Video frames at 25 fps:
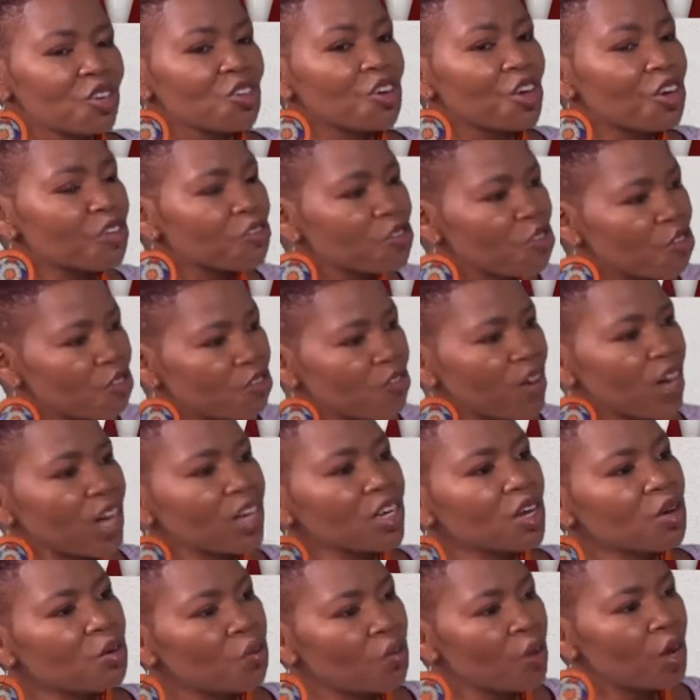You have to
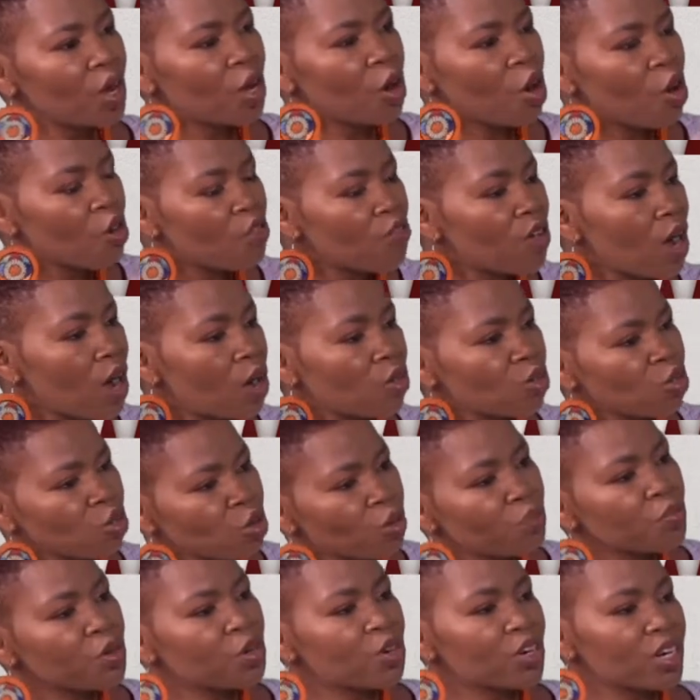find a way of how
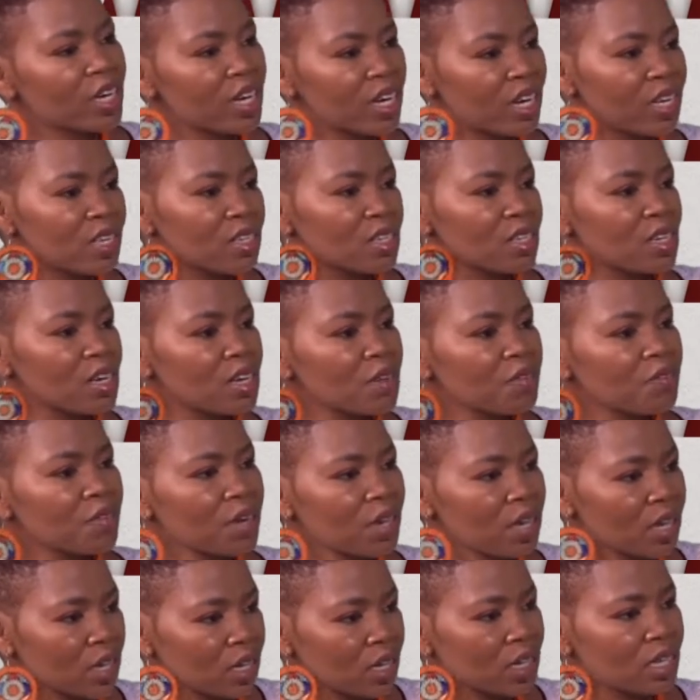to progress
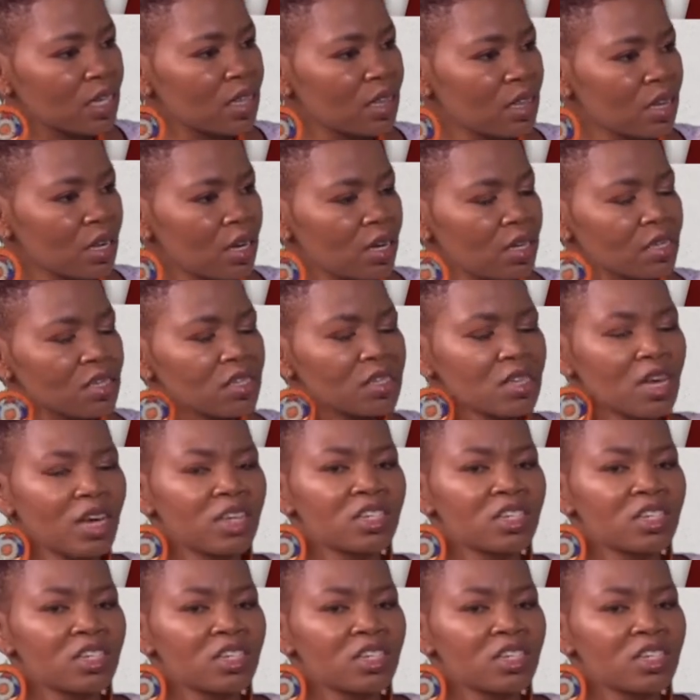even in such